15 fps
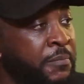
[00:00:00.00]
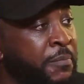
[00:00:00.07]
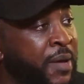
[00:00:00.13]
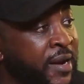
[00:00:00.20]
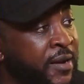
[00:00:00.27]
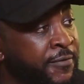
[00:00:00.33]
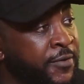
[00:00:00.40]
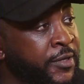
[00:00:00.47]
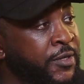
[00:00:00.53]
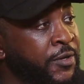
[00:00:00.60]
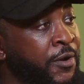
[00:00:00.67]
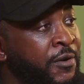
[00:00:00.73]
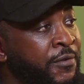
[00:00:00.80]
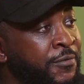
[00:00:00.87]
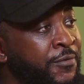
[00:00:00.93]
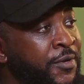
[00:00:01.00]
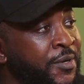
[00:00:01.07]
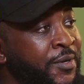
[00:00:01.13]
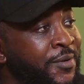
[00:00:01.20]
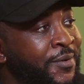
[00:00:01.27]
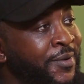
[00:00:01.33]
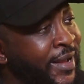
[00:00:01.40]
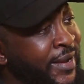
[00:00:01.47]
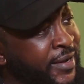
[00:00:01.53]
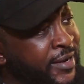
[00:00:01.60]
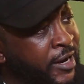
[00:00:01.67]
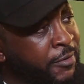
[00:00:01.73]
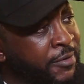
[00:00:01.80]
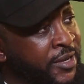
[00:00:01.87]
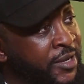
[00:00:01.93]
the benefit of
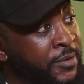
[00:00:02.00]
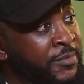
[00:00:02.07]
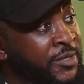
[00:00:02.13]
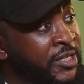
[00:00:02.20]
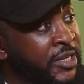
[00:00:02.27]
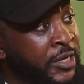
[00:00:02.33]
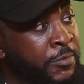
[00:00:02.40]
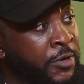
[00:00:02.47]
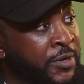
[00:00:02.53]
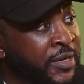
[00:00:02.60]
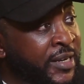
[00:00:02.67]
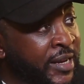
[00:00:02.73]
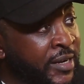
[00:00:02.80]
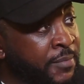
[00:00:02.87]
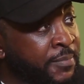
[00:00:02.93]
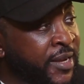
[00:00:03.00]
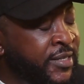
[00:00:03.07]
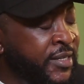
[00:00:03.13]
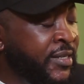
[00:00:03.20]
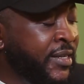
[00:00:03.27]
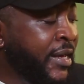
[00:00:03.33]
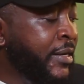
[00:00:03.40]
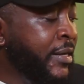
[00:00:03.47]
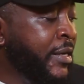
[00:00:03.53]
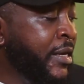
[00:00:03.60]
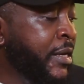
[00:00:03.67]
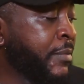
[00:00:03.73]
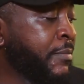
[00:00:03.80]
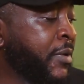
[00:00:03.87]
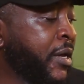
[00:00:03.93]
hanging out with him, seeing him on a daily basis and
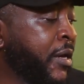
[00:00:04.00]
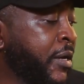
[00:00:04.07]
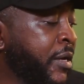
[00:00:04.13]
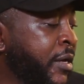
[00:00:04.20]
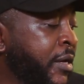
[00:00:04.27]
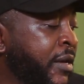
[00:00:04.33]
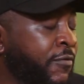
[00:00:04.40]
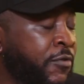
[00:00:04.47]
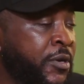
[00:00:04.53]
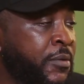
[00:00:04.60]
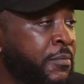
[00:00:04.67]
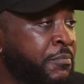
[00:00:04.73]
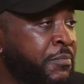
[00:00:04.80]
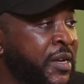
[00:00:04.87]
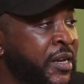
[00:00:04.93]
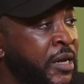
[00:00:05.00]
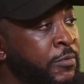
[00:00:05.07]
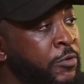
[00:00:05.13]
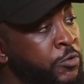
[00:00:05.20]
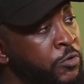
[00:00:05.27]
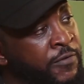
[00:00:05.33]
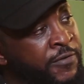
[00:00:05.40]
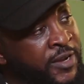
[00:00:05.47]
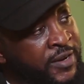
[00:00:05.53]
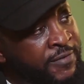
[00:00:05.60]
him even being able to offer